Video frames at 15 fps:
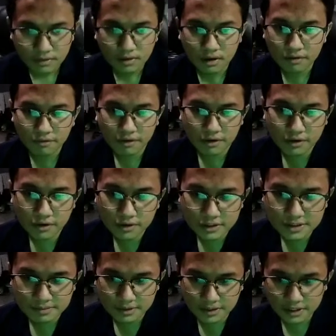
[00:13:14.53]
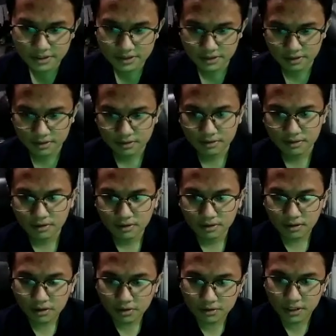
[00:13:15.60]
A very good explanation.
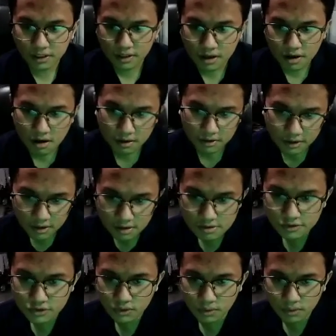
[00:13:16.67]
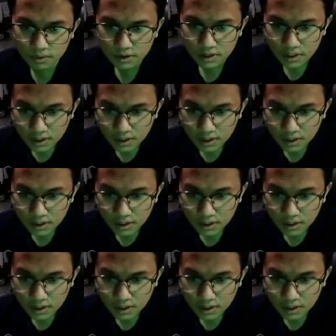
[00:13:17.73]
Oh, they also